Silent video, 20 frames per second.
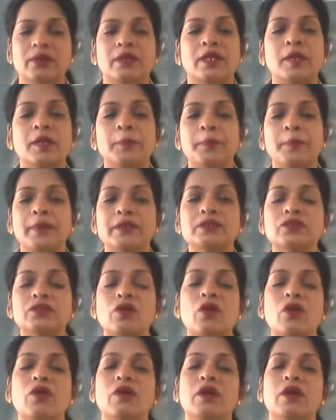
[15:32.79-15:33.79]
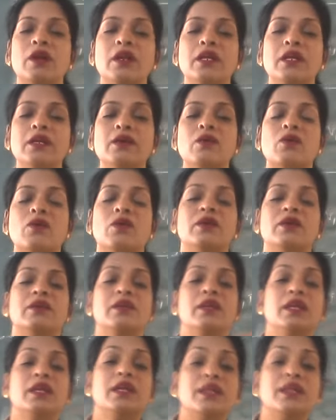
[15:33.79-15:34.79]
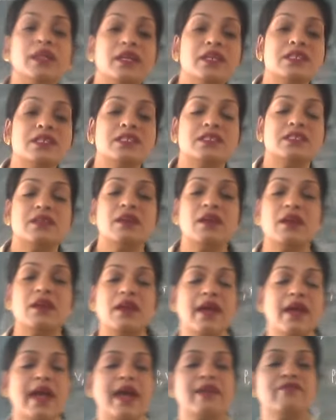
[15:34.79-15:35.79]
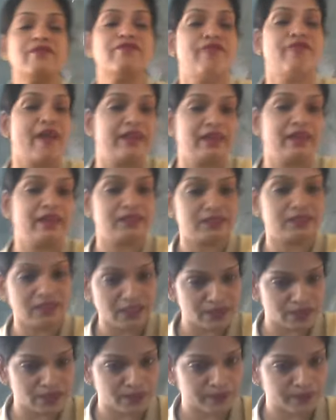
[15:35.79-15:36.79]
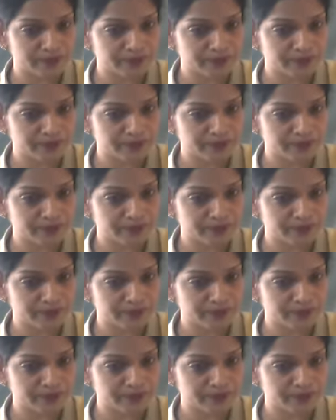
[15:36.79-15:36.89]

depends only on the initial and final stage.